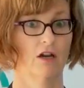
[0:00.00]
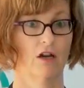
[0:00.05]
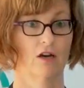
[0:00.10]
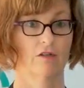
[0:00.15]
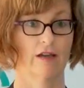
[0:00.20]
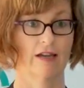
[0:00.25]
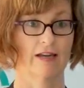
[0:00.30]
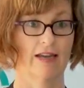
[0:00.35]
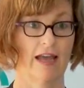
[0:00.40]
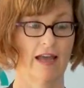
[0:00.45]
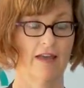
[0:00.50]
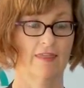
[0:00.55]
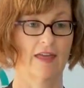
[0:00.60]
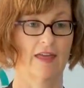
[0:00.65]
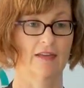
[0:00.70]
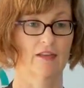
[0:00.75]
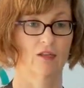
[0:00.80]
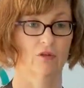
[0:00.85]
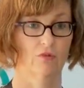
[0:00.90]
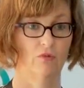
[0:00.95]
around how
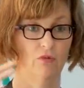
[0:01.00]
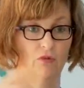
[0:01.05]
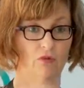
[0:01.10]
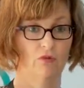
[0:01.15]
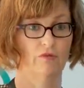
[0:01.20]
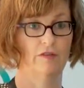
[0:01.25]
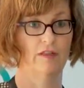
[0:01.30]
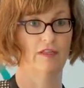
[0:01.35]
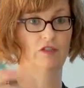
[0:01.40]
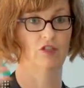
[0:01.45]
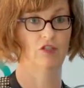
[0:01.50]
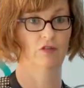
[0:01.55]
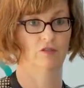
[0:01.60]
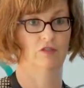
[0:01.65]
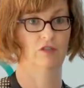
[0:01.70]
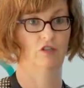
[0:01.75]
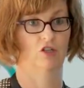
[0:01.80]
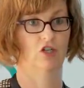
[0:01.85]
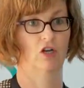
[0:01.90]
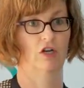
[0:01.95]
they can move their
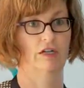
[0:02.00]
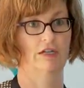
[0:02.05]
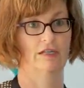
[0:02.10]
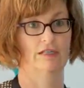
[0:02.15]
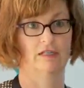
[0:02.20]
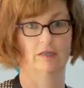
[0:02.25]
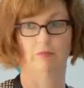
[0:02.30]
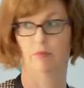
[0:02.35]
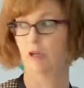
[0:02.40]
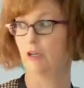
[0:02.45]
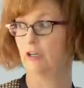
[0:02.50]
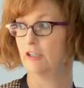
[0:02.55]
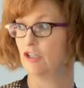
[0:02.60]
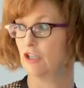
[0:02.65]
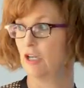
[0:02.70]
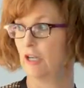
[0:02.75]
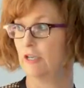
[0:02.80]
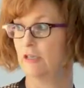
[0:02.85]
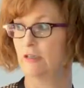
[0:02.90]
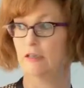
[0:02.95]
Chinese supply
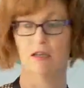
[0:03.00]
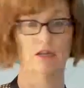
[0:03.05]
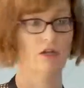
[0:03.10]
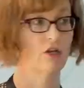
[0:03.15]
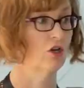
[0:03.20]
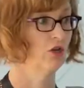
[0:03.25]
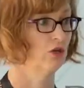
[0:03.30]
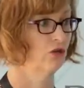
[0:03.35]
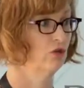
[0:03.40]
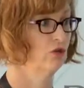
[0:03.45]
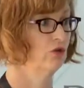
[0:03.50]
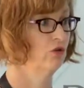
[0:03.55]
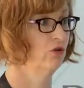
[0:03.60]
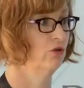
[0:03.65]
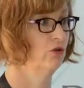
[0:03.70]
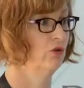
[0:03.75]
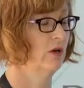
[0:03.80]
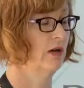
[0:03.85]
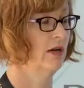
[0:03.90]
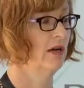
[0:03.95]
chain
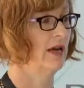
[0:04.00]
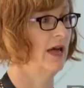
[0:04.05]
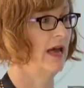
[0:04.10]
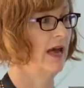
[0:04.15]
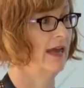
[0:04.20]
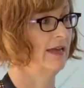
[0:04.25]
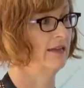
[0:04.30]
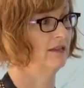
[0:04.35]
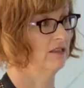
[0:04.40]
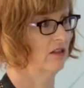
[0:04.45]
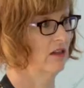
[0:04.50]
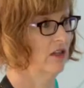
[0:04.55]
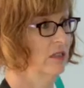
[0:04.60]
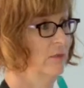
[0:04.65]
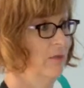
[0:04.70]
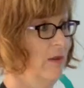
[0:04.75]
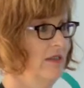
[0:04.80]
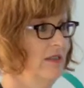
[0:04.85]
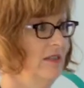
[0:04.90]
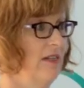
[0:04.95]
to a
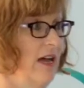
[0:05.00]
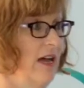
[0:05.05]
science-based